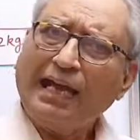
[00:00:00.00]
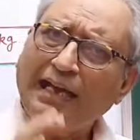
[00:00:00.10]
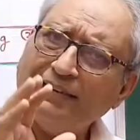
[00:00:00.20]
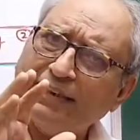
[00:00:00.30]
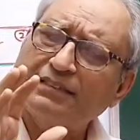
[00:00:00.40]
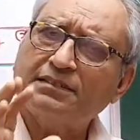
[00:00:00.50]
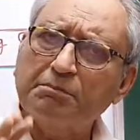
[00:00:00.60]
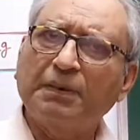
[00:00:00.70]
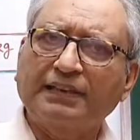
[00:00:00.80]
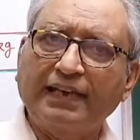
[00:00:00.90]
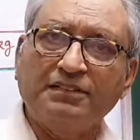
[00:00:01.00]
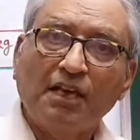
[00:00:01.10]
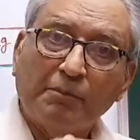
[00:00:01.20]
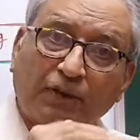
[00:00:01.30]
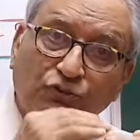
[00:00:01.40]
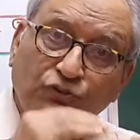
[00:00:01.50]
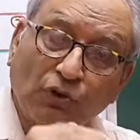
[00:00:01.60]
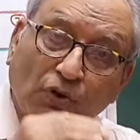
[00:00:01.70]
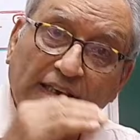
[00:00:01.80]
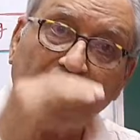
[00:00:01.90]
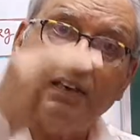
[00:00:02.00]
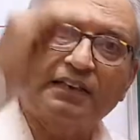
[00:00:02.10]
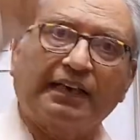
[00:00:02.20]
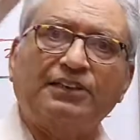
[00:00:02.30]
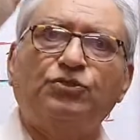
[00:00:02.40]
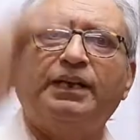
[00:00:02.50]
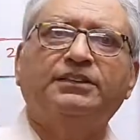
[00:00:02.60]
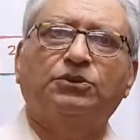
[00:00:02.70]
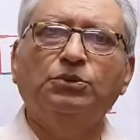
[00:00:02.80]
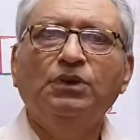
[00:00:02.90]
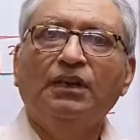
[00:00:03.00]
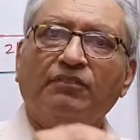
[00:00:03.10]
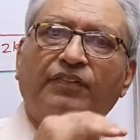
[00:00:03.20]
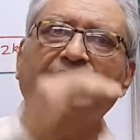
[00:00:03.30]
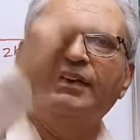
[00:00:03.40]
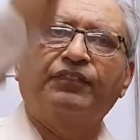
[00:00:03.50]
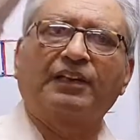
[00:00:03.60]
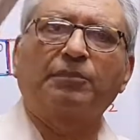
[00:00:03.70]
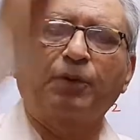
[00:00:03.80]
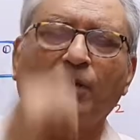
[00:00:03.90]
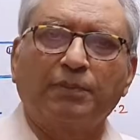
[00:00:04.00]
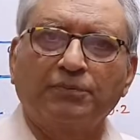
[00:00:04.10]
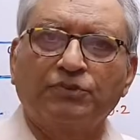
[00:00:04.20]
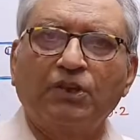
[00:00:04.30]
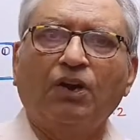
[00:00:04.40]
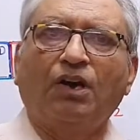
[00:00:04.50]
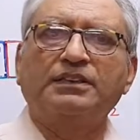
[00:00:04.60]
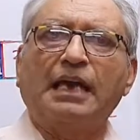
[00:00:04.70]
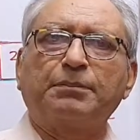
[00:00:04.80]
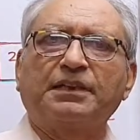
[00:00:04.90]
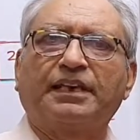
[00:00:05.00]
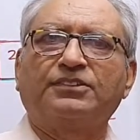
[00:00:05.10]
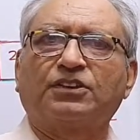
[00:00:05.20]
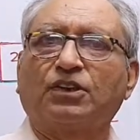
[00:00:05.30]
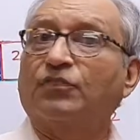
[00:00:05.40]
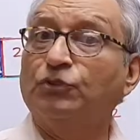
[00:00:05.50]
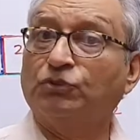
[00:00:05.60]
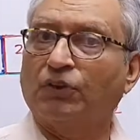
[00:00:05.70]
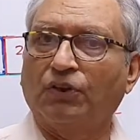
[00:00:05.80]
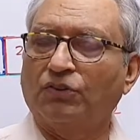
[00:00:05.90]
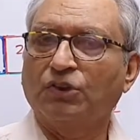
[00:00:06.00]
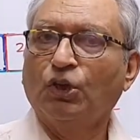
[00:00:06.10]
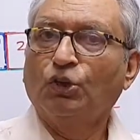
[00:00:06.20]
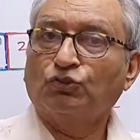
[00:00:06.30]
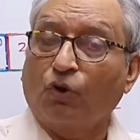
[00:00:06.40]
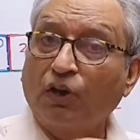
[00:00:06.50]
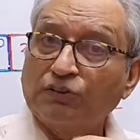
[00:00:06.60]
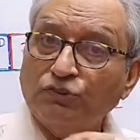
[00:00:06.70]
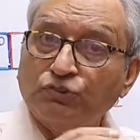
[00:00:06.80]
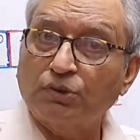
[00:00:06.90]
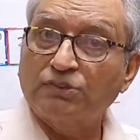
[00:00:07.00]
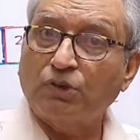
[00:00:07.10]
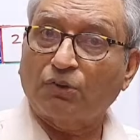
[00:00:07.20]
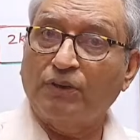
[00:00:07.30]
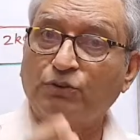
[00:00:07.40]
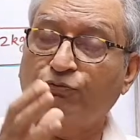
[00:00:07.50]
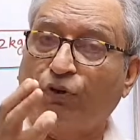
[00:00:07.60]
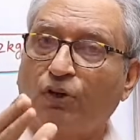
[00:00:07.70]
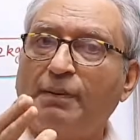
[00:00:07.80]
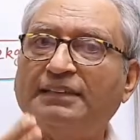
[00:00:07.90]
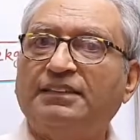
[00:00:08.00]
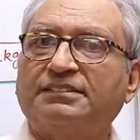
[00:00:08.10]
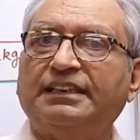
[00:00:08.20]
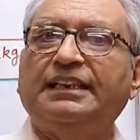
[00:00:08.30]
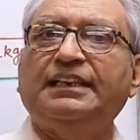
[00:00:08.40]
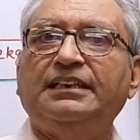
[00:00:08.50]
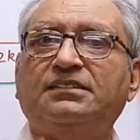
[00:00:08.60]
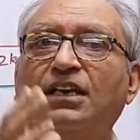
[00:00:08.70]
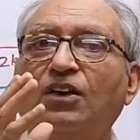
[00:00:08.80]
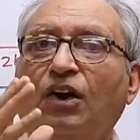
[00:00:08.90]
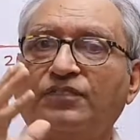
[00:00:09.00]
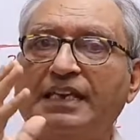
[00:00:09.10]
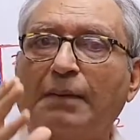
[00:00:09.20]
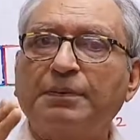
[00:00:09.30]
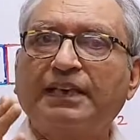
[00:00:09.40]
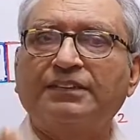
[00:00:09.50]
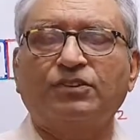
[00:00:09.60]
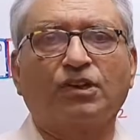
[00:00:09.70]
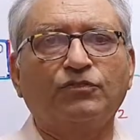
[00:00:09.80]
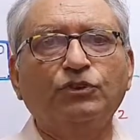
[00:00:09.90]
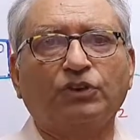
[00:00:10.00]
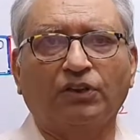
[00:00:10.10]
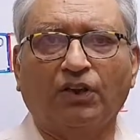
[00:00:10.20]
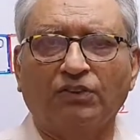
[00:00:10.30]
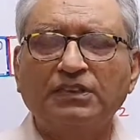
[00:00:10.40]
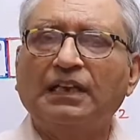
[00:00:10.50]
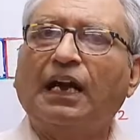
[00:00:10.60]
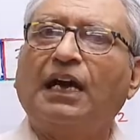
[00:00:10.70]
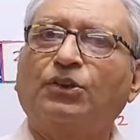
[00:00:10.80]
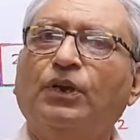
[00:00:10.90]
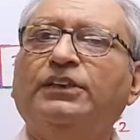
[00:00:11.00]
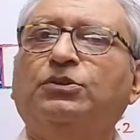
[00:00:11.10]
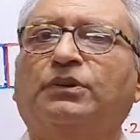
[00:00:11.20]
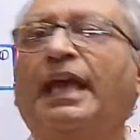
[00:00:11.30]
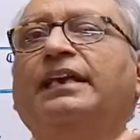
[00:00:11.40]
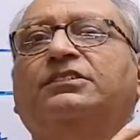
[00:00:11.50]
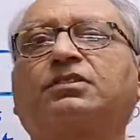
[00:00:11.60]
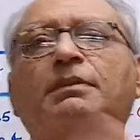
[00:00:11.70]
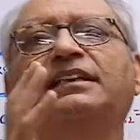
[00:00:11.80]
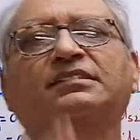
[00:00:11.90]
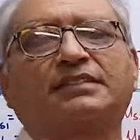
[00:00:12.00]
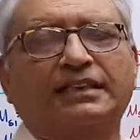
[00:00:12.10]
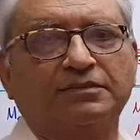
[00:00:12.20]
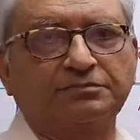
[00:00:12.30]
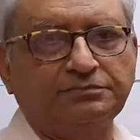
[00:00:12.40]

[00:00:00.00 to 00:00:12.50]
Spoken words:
I'll take a simple case because slowly we'll graduate to very difficult problems on the application of Newton laws. So all those students who are going to follow this series of the application of Newton laws are going to gain tremendously.